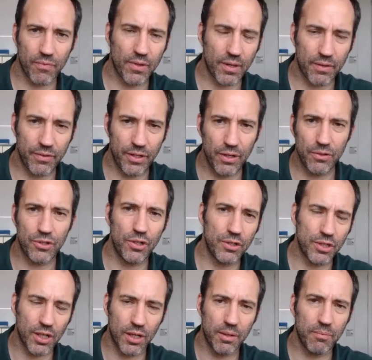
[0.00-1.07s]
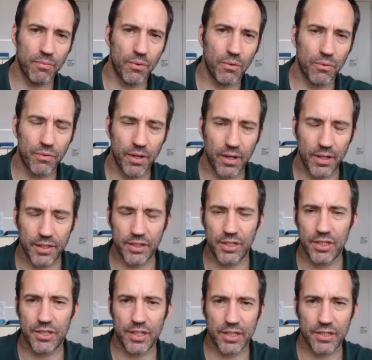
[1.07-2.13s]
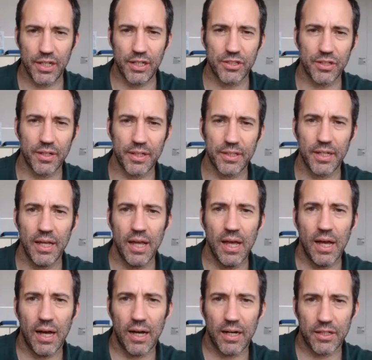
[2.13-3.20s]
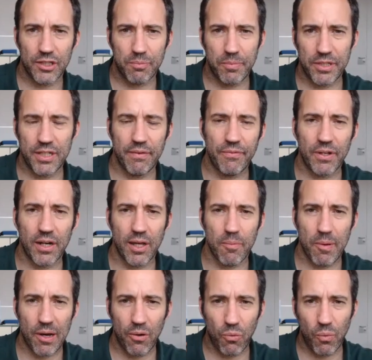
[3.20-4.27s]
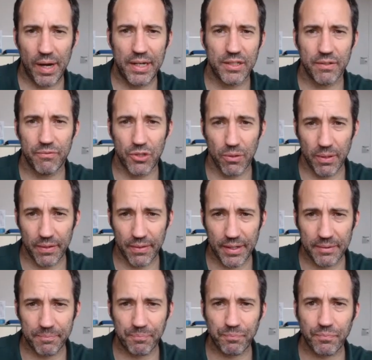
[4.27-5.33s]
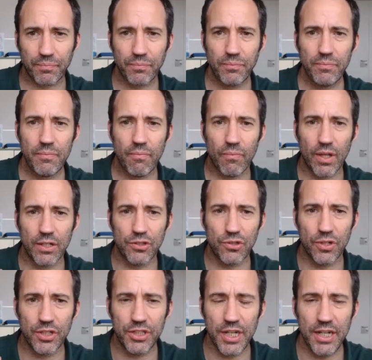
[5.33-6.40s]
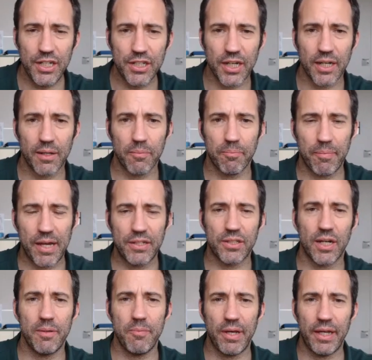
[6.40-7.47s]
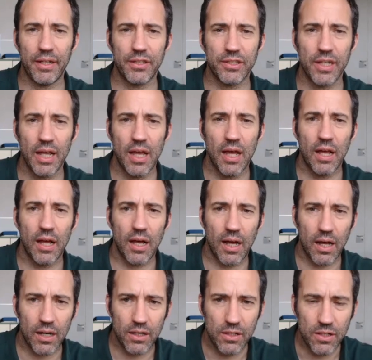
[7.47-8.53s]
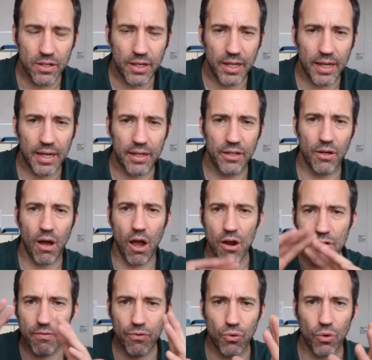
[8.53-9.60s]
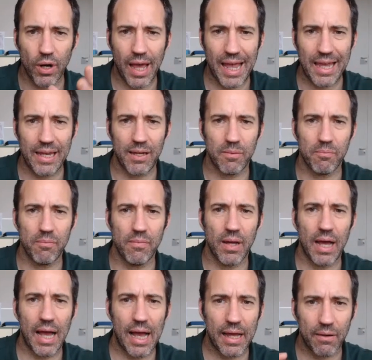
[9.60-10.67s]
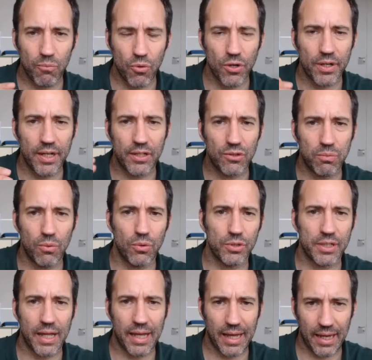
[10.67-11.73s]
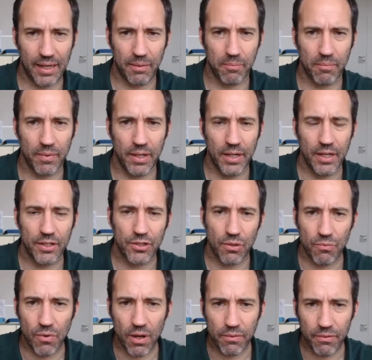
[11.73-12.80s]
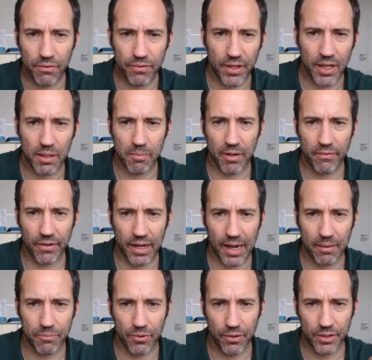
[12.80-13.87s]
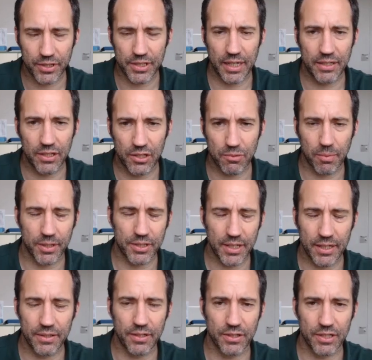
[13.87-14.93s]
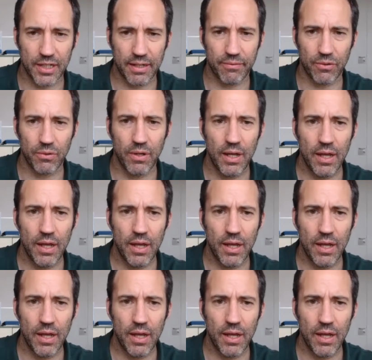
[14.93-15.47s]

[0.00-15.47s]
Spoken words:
YouTube site or the iGCSE site, specifically about ways of doing that. Strategic basically means looking at your overall aim and working towards that aim. So rather than thinking about vocabulary on a sentence by sentence level,